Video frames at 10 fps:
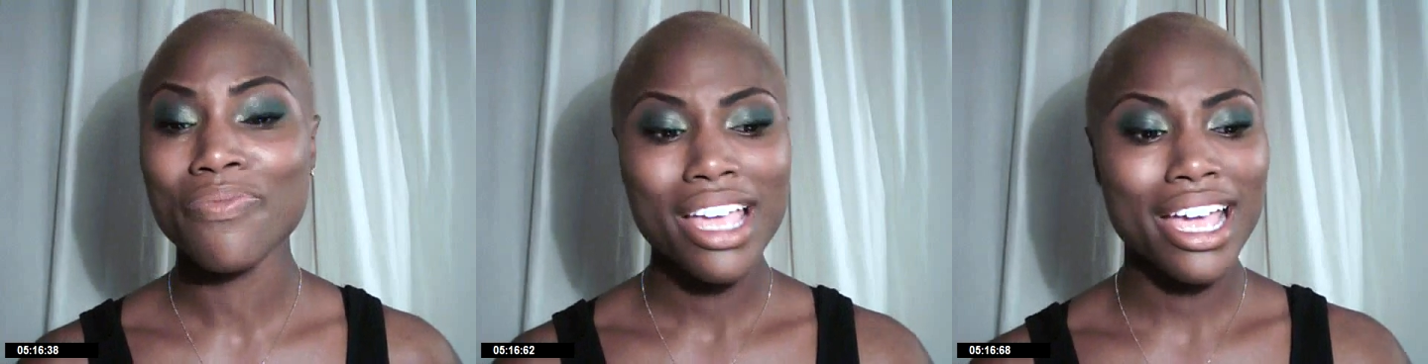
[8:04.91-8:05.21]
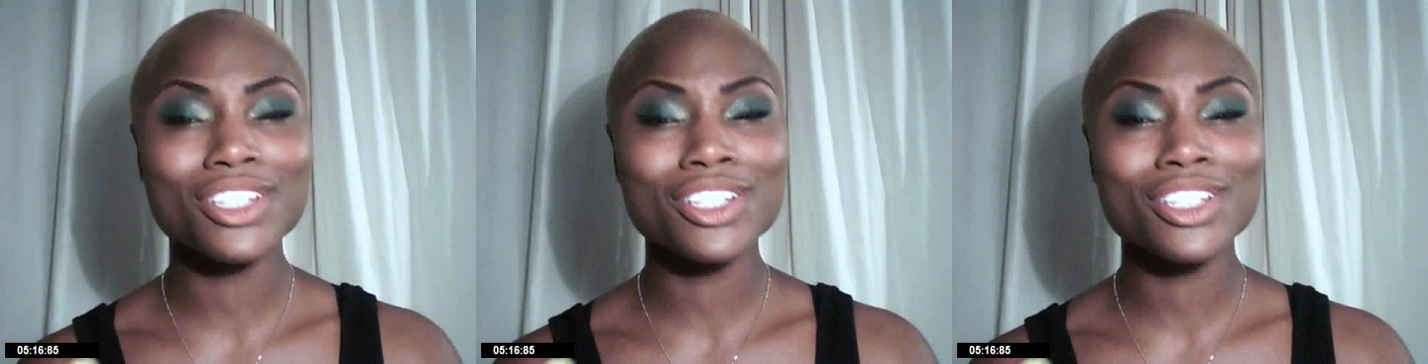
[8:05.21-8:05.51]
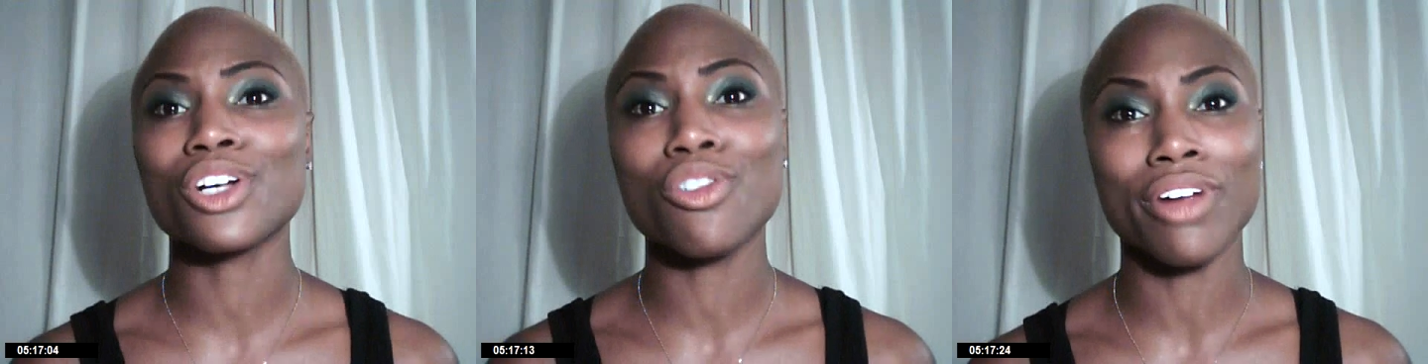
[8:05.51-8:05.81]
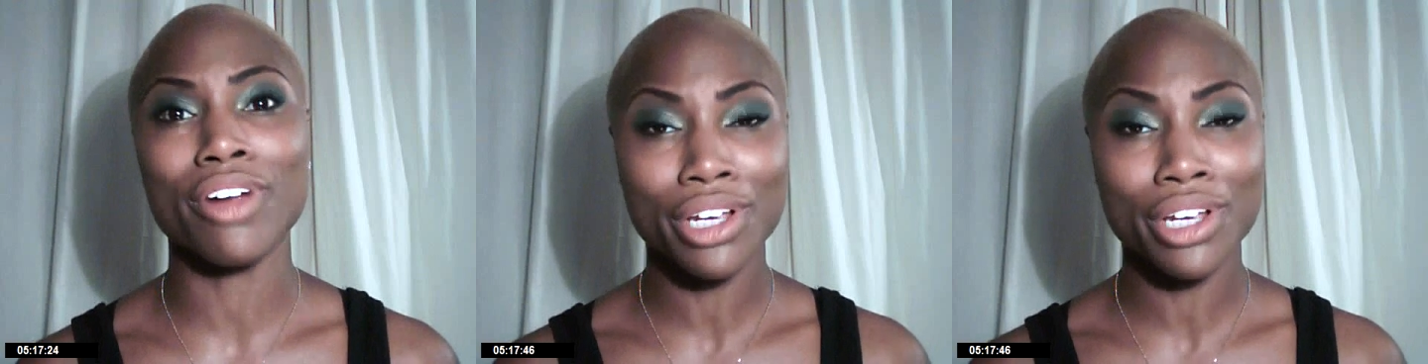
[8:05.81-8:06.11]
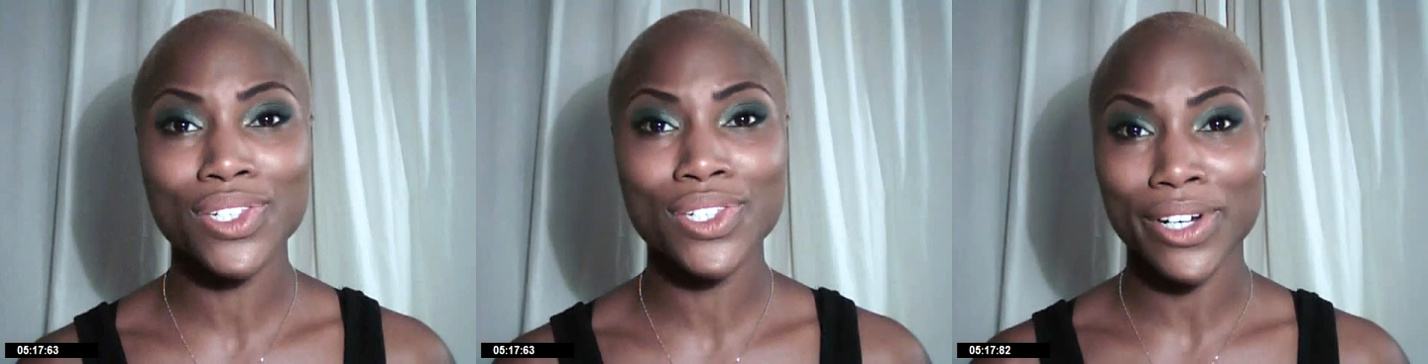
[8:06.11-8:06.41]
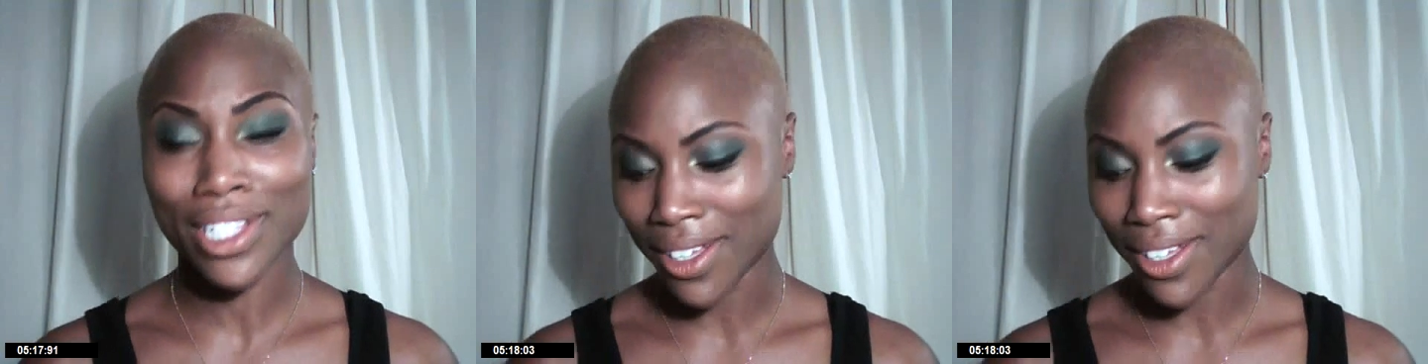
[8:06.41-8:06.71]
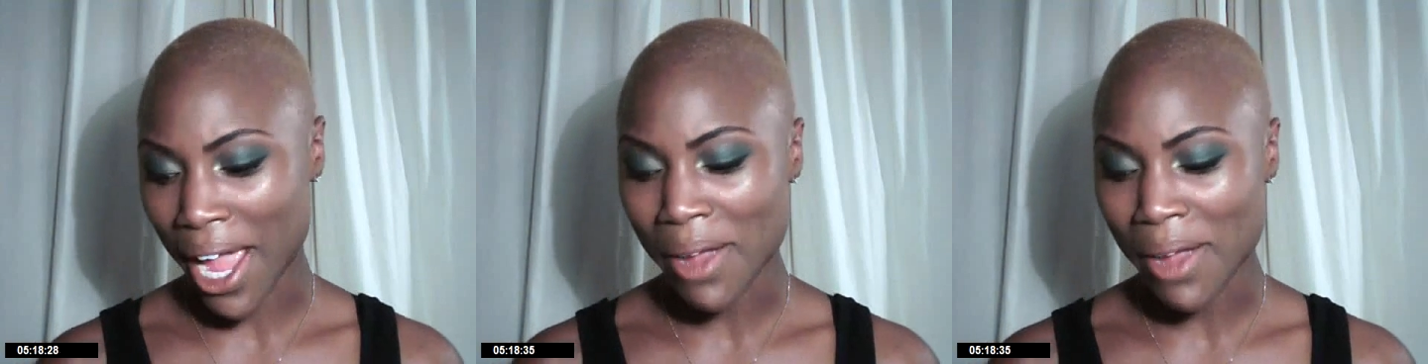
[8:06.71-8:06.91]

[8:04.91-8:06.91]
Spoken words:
It's just a great resource, okay?